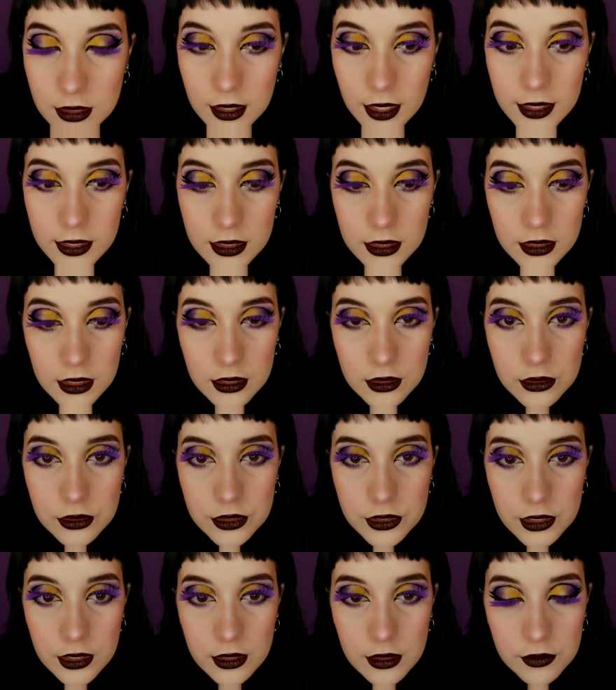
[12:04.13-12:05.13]
like, can you
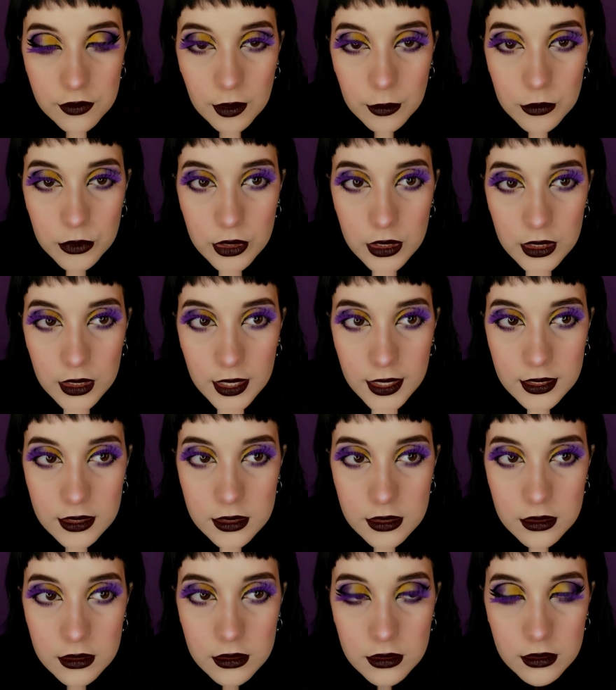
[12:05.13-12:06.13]
see if I'm looking like
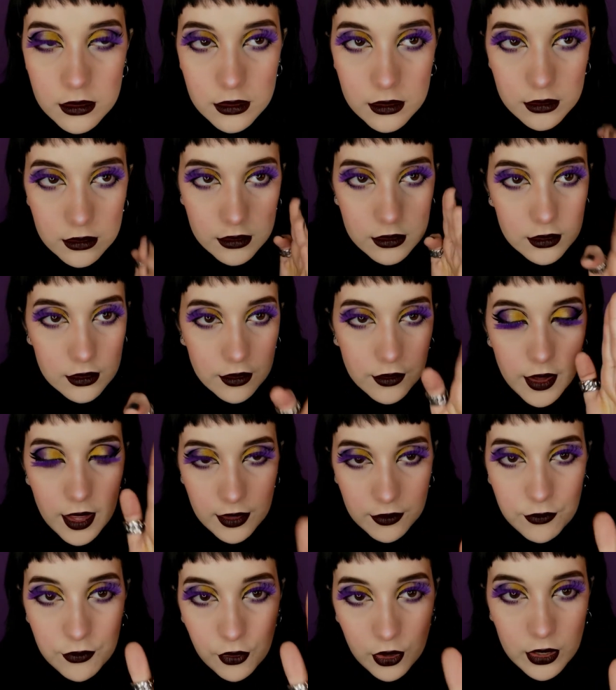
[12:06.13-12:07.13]

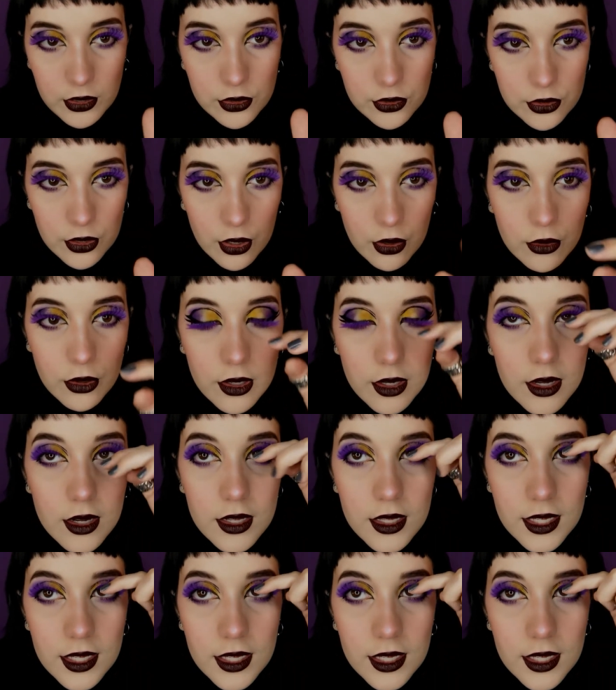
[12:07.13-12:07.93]
at front, you know,